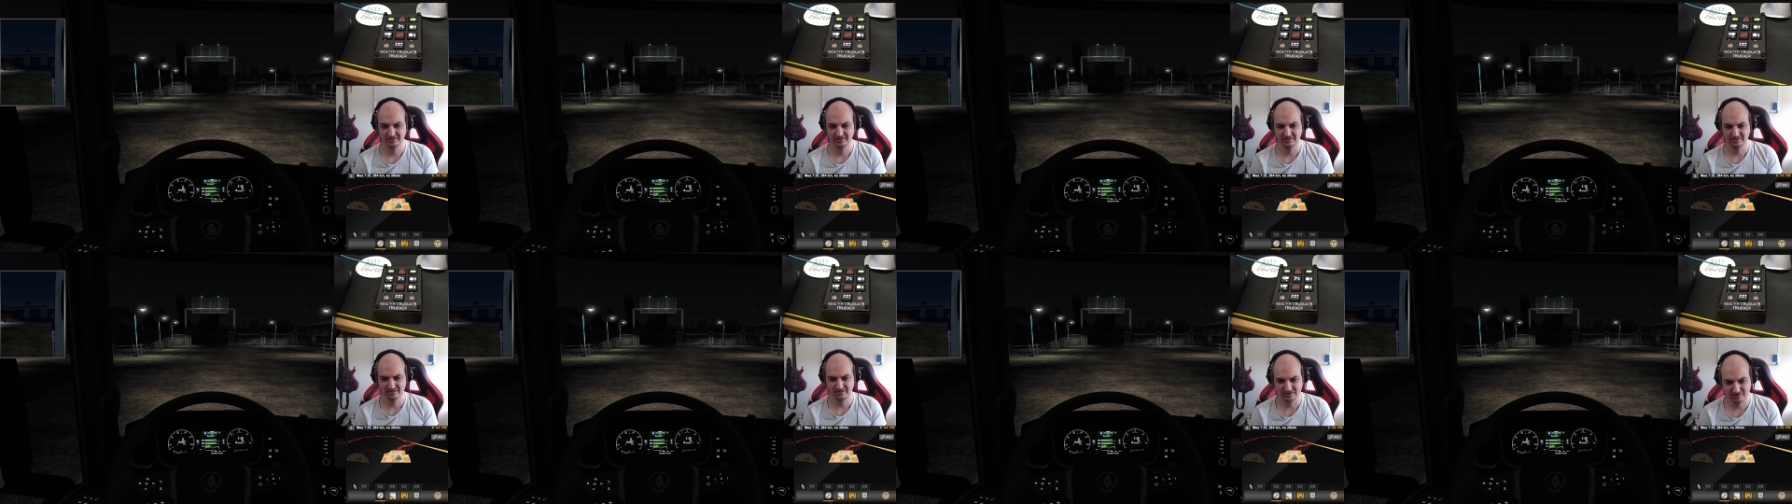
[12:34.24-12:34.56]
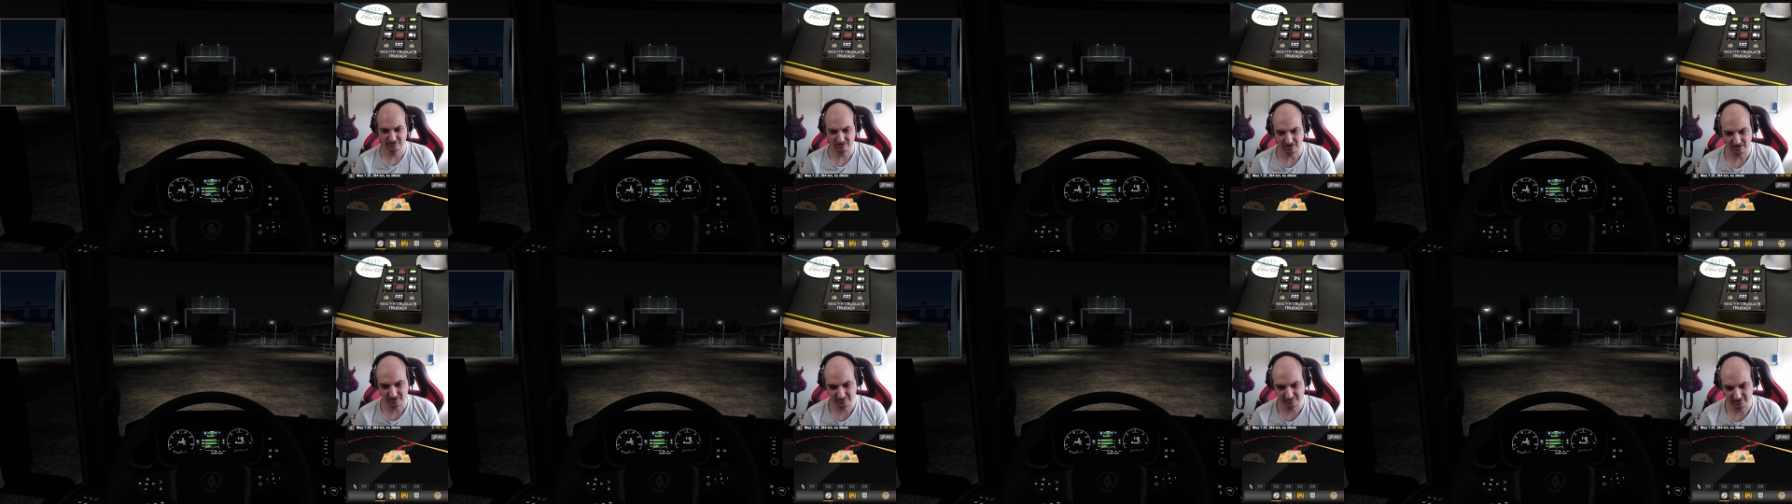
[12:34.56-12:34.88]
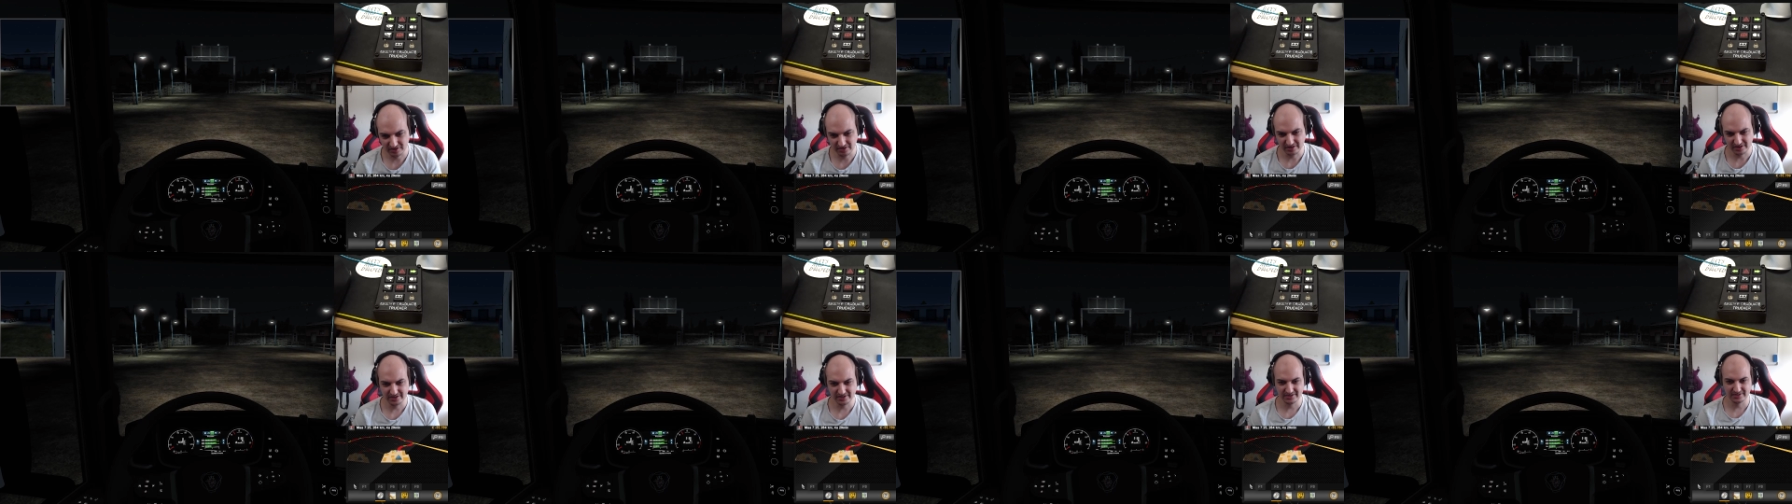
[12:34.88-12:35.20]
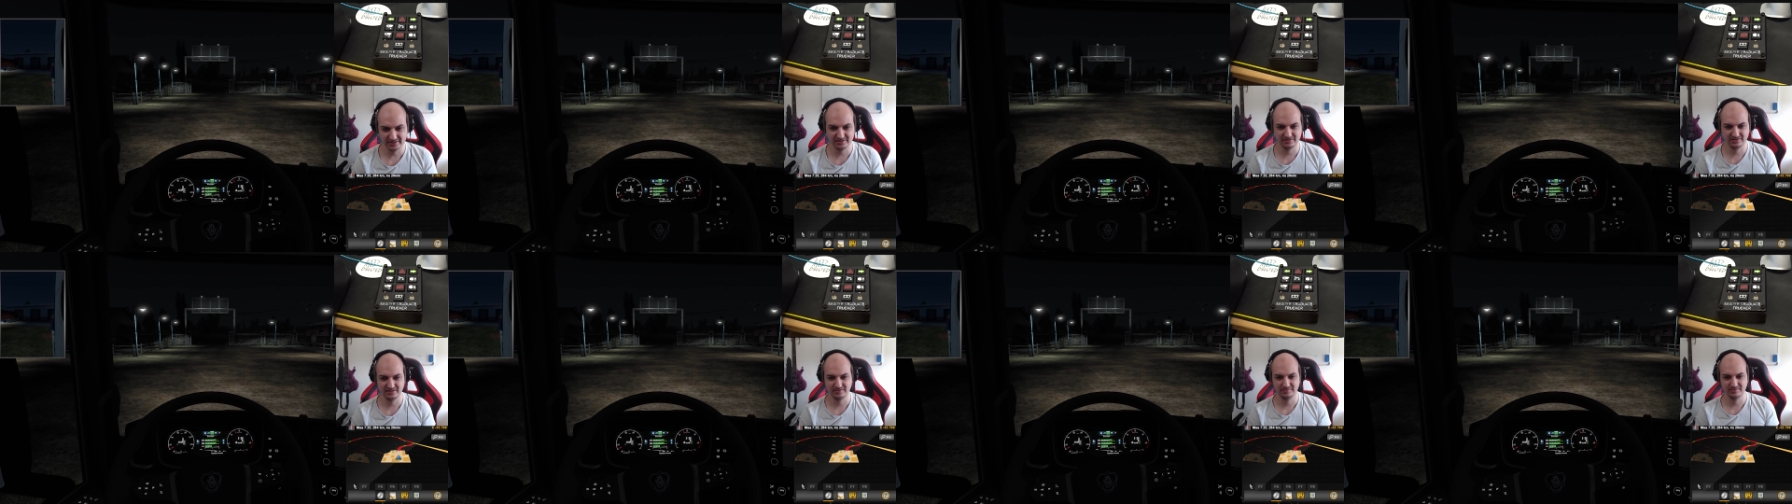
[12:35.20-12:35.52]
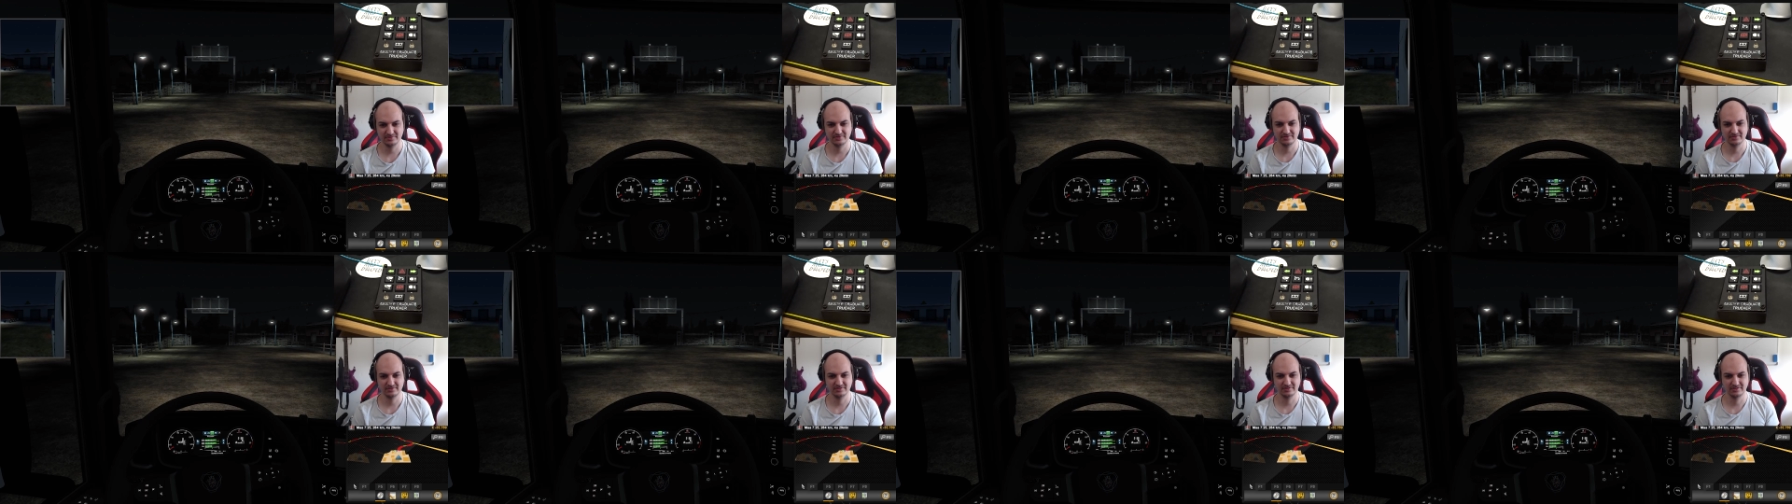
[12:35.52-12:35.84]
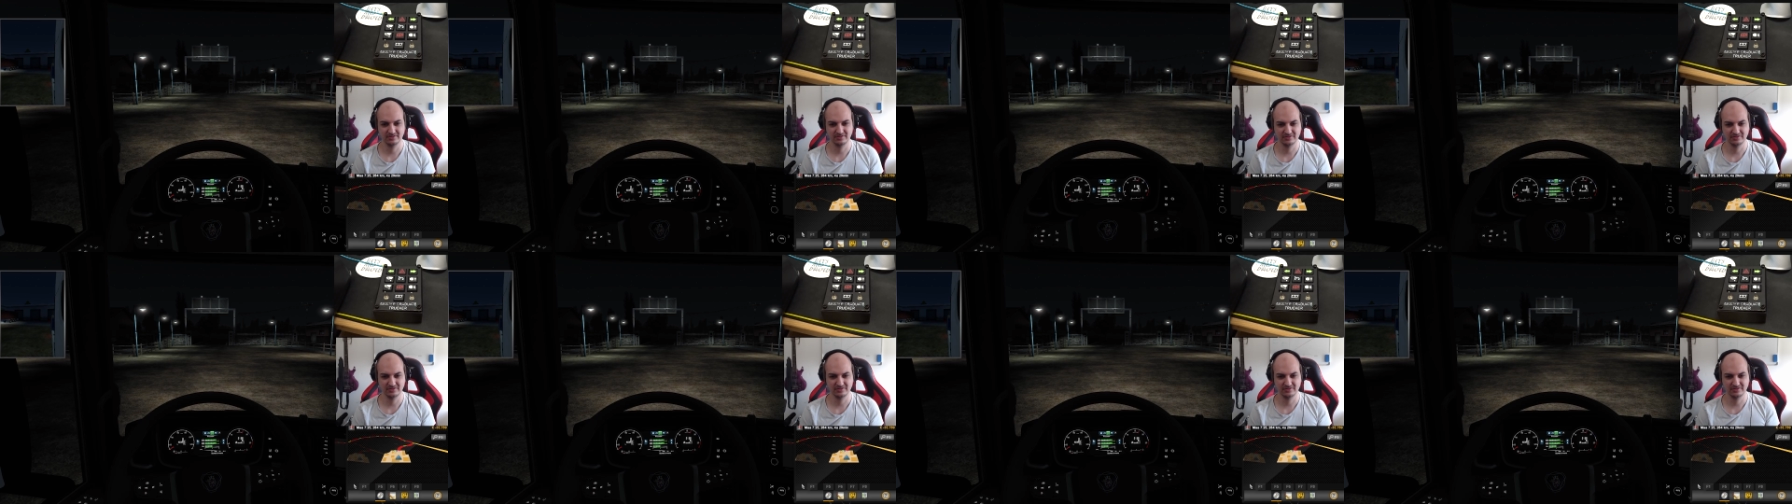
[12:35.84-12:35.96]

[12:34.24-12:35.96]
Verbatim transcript: The start of the night, it seems.